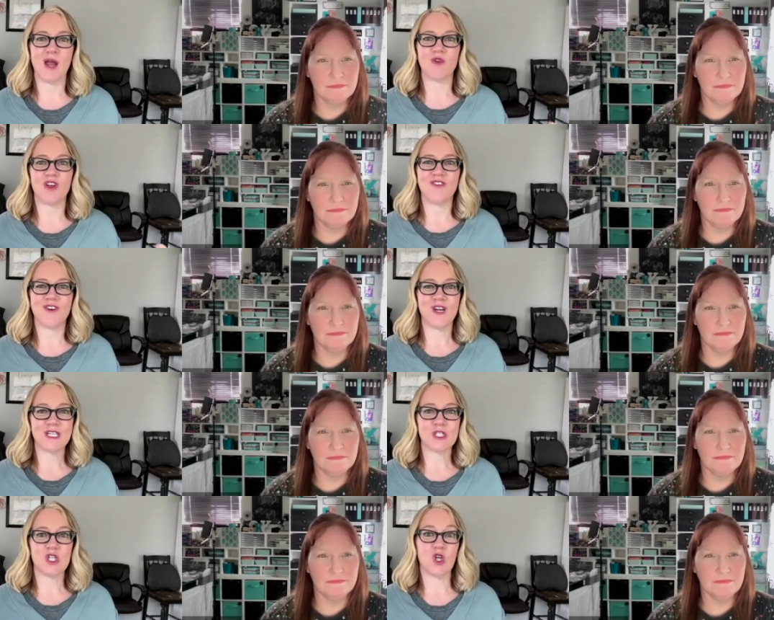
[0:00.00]
Speaker 1: I'm
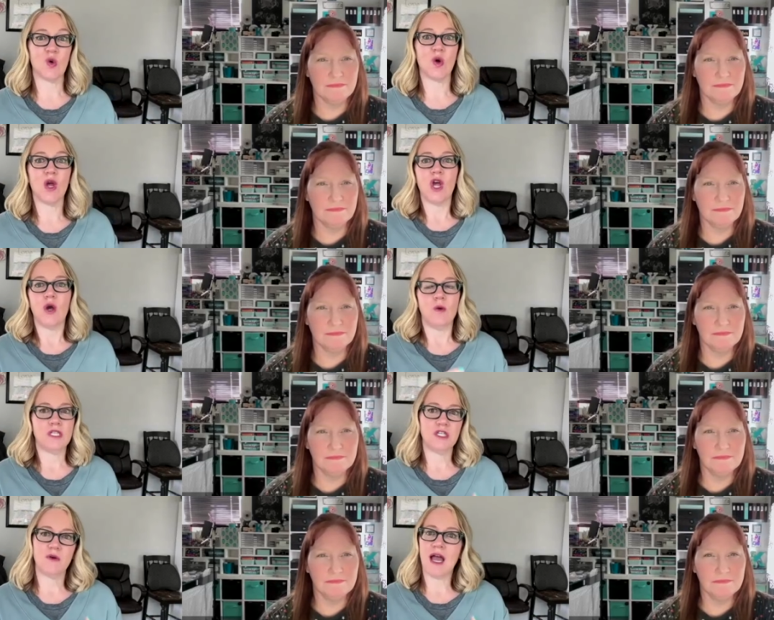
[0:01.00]
referring to
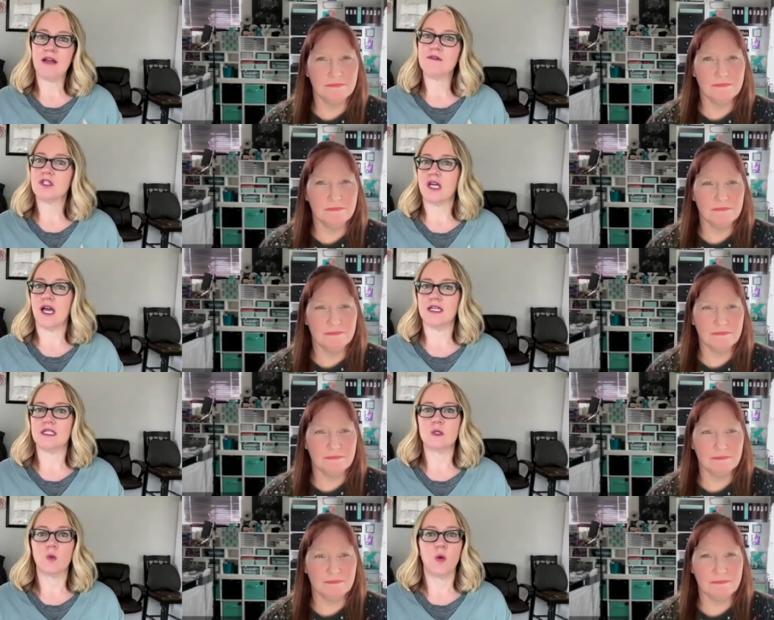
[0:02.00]
when do you
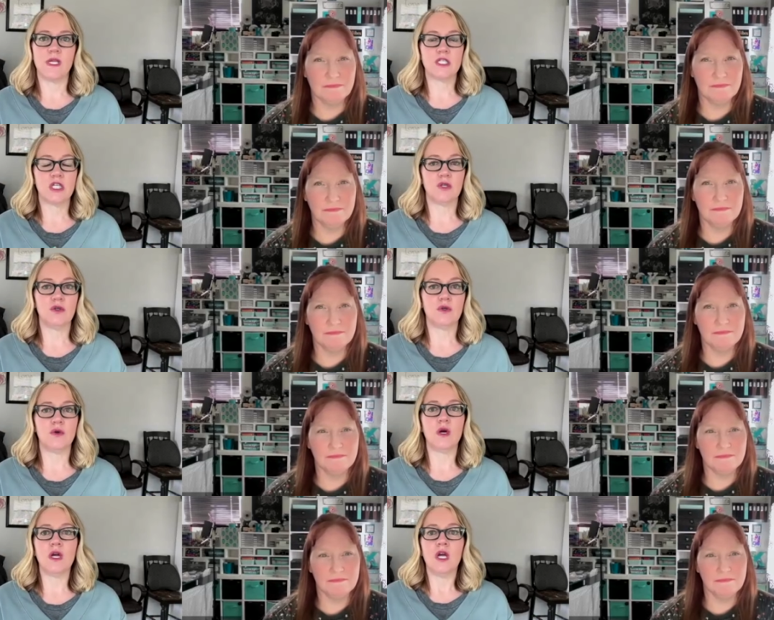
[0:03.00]
advertise? When do
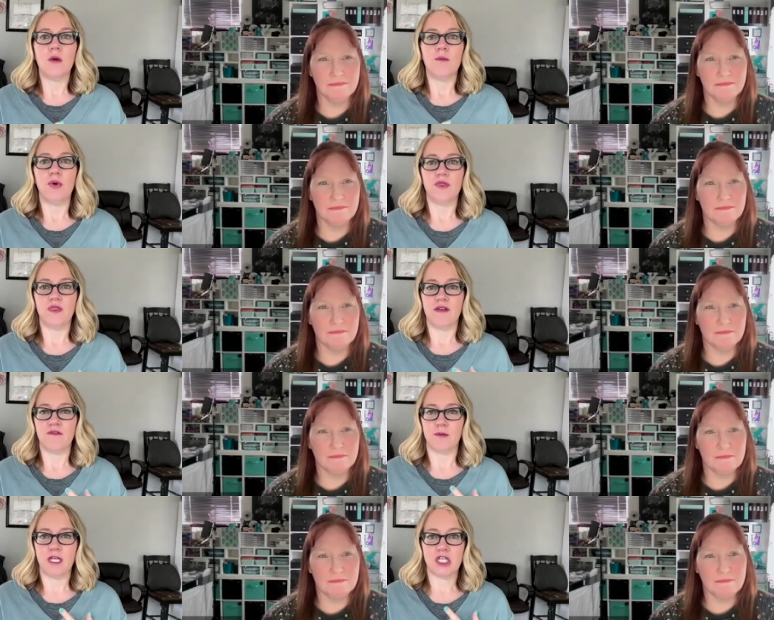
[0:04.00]
you put the
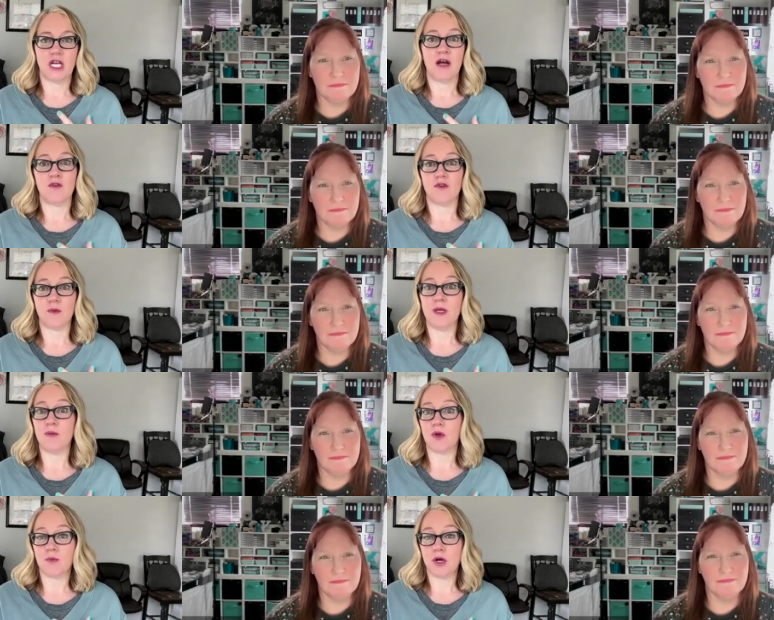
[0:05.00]
information out for
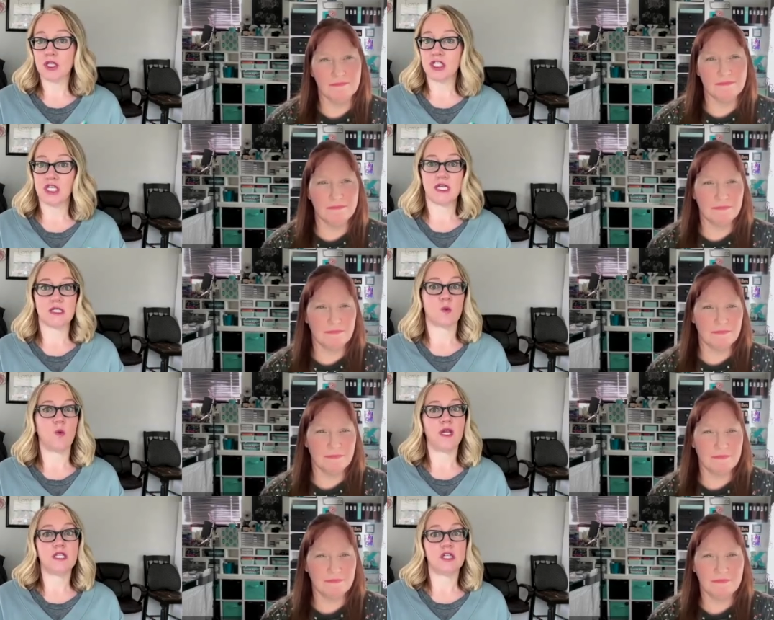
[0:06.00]
people to purchase?
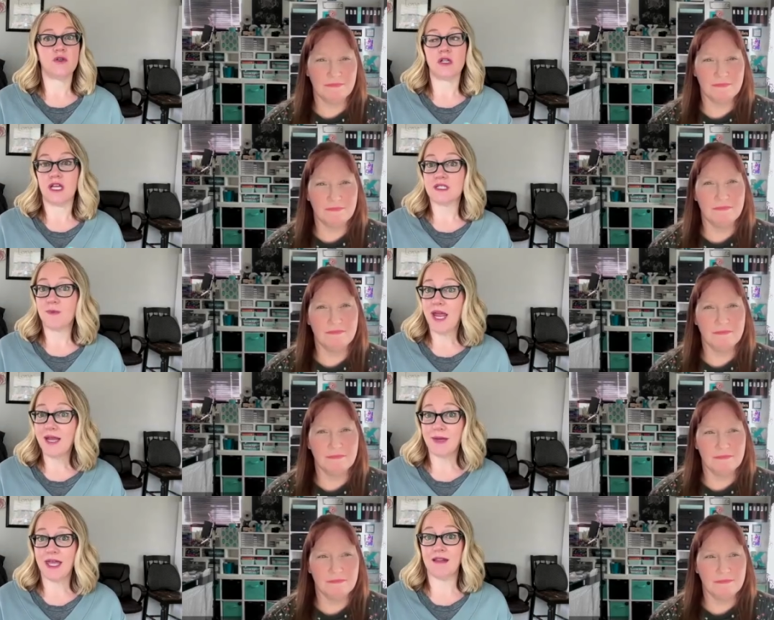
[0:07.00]
When do you collect
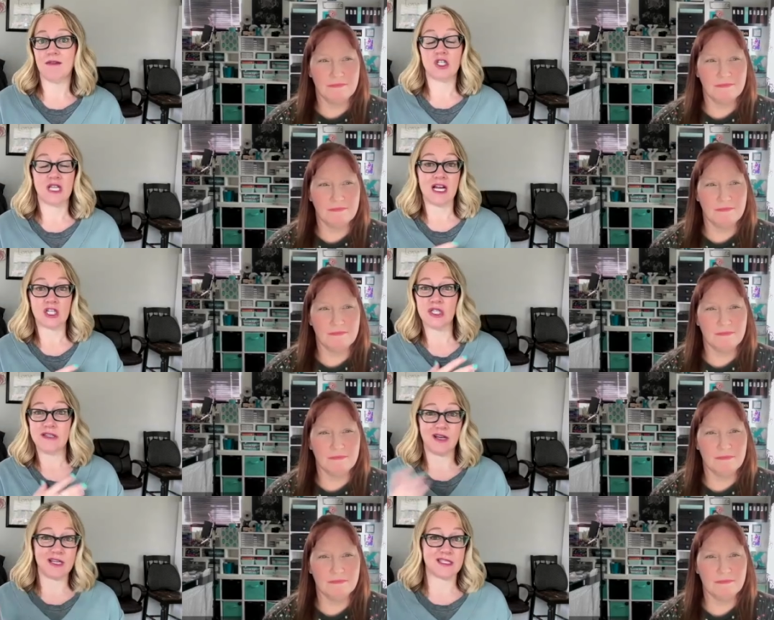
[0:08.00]
payment? There's actually
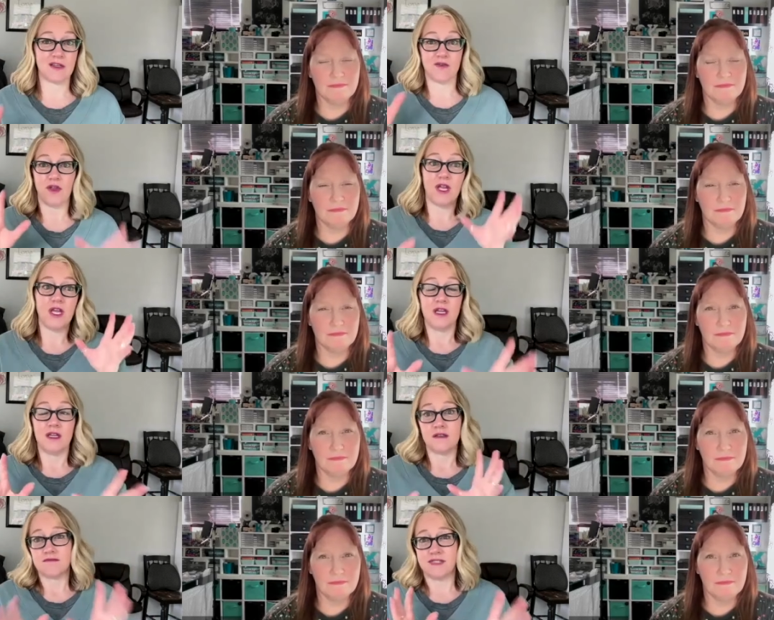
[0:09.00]
lots of
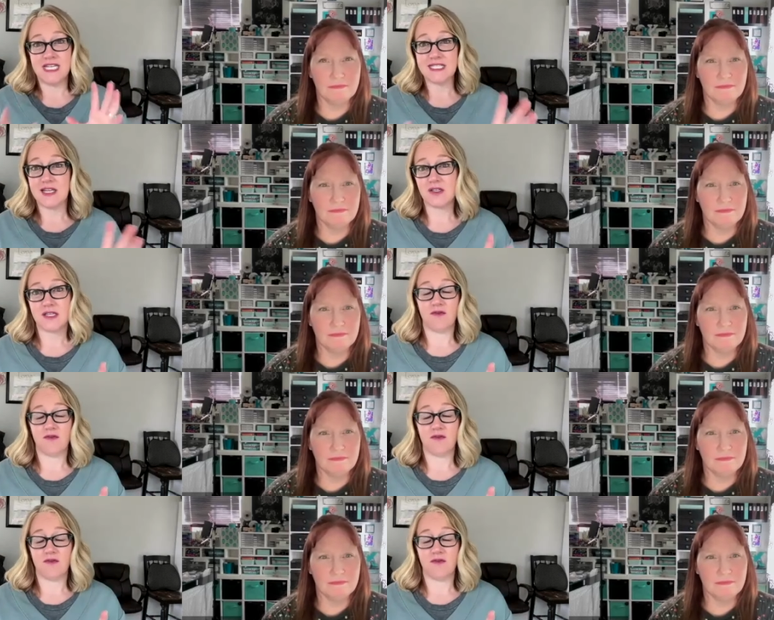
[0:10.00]
details